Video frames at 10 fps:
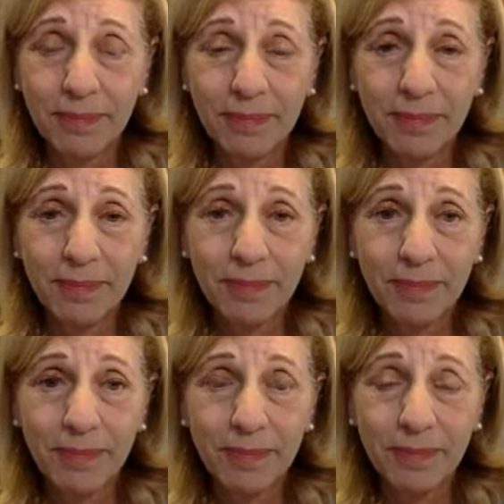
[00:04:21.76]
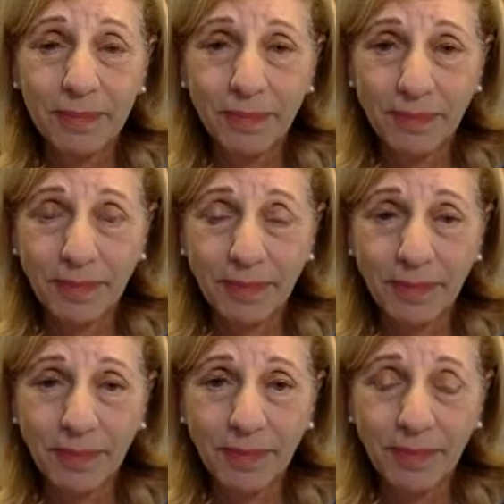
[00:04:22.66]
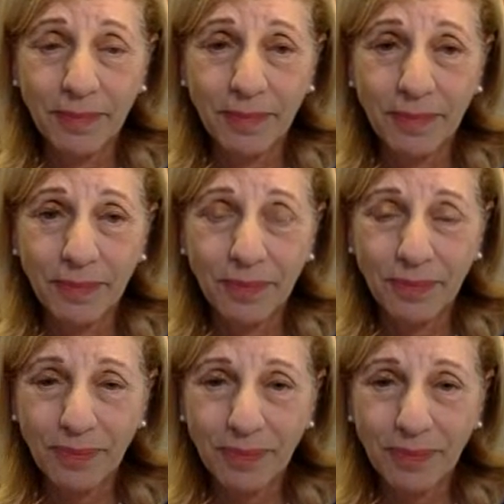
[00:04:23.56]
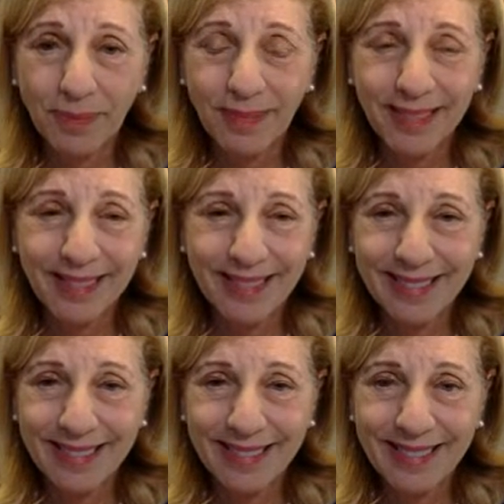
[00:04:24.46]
No words are spoken by the person on screen.